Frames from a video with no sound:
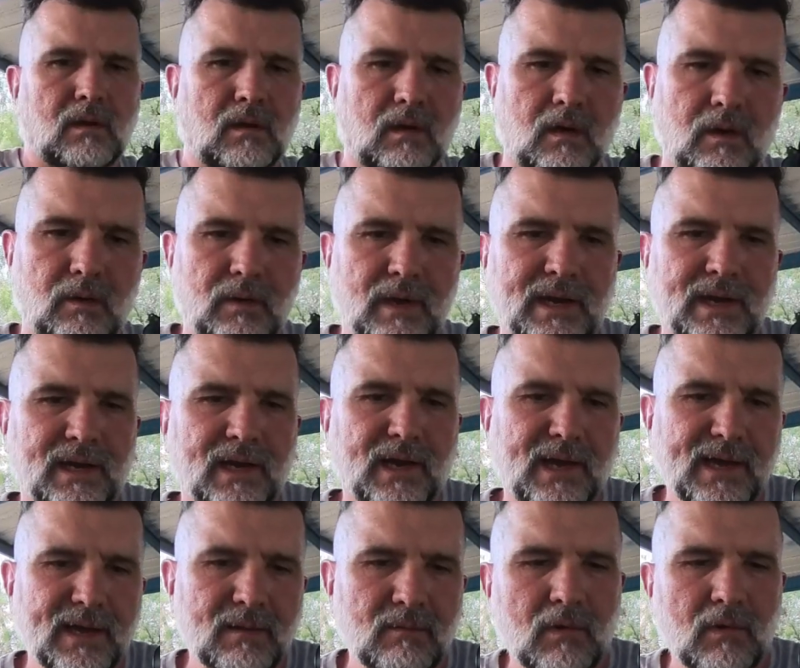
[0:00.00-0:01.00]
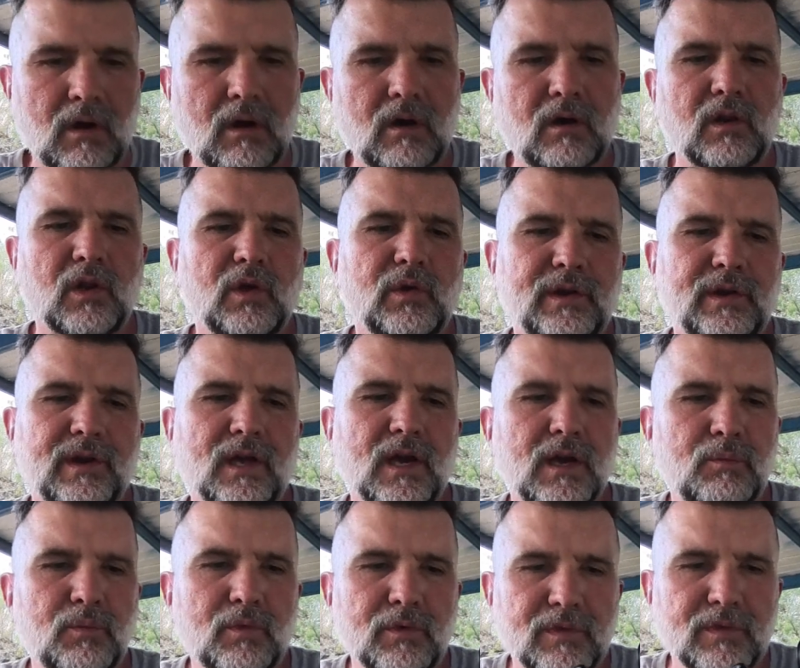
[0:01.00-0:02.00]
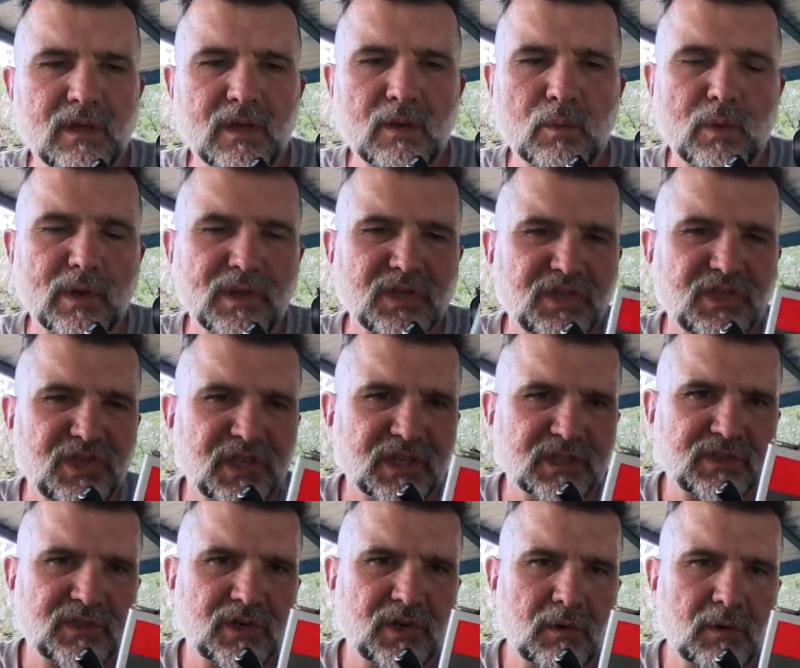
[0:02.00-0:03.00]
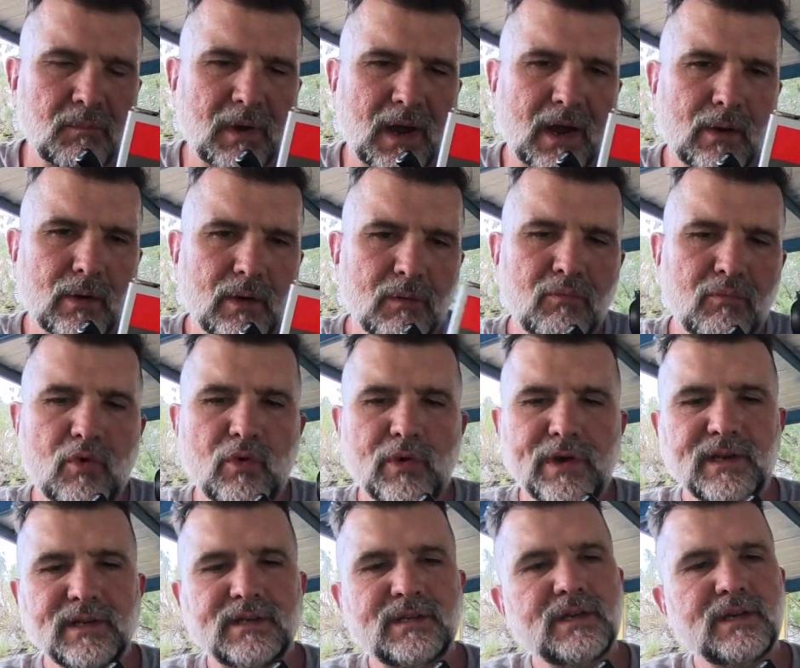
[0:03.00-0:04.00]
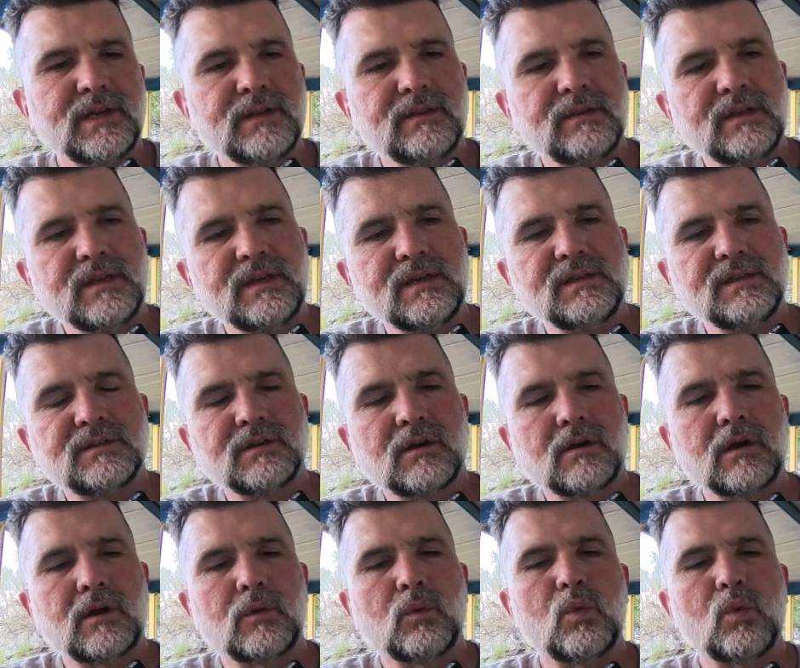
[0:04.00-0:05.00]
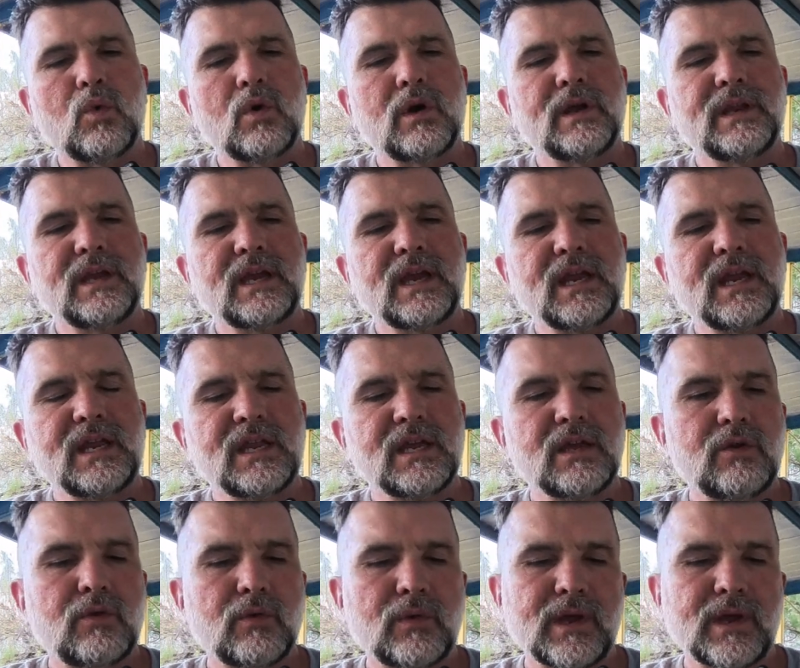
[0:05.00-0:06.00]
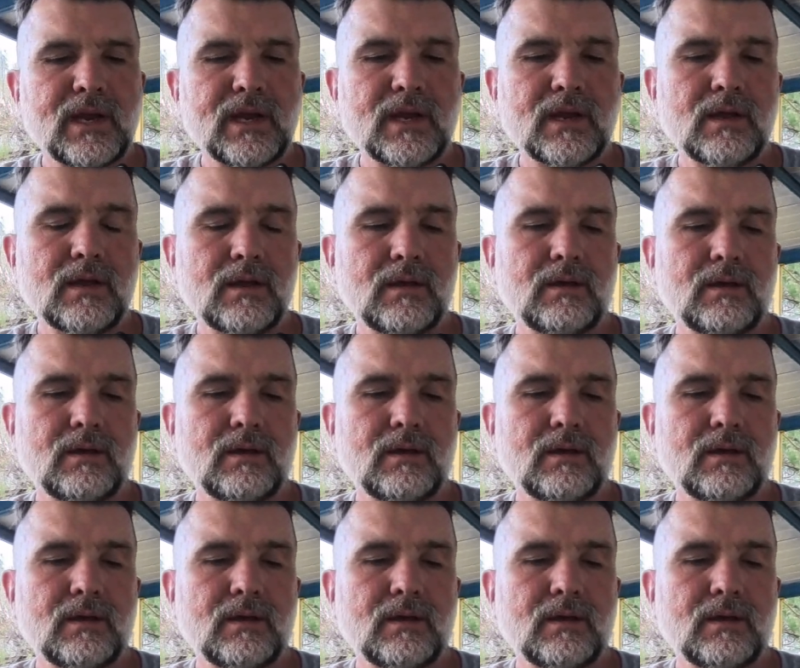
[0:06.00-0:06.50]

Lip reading: All right, I am all loaded up with the Winchester PowerPoint, and these are 180 grain.